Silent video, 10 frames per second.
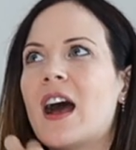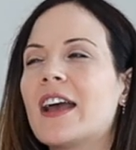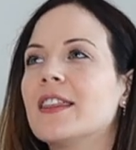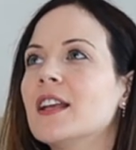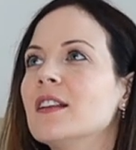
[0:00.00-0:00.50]

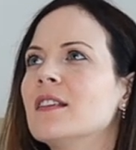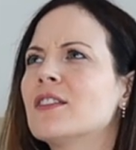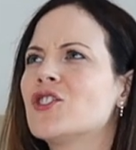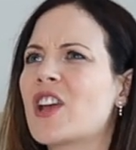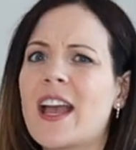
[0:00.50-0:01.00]
I think the
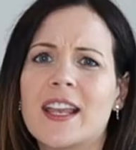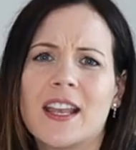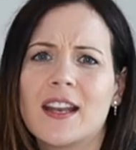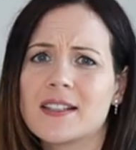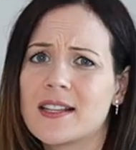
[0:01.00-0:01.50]

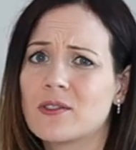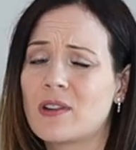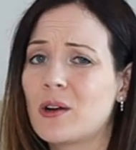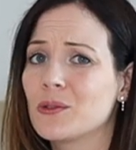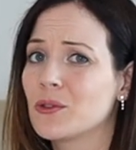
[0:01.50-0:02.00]
check-in is at
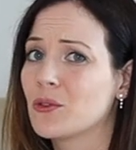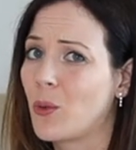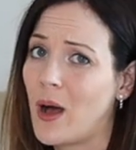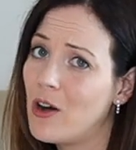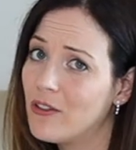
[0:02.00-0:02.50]
around
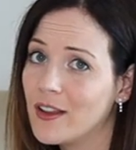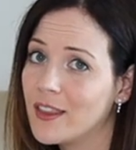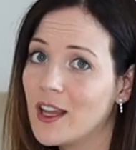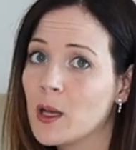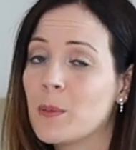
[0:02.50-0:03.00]
12, I
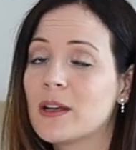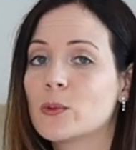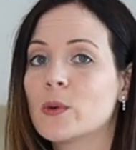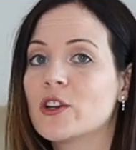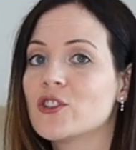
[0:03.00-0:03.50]
think,
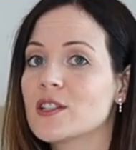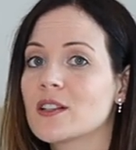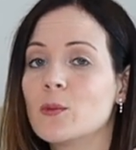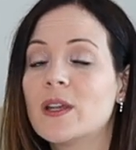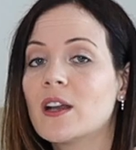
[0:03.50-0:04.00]
but
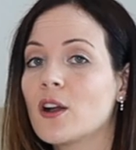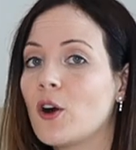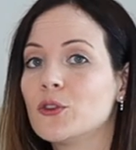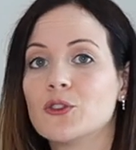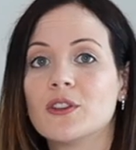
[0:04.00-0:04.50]
we can
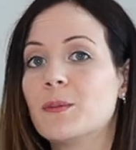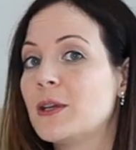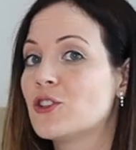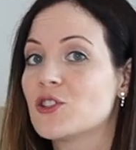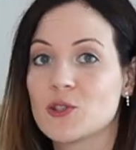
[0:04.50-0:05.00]
go to the
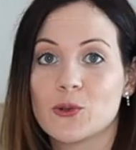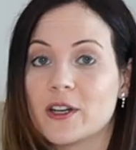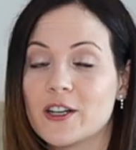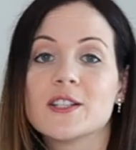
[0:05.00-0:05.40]
beach sooner.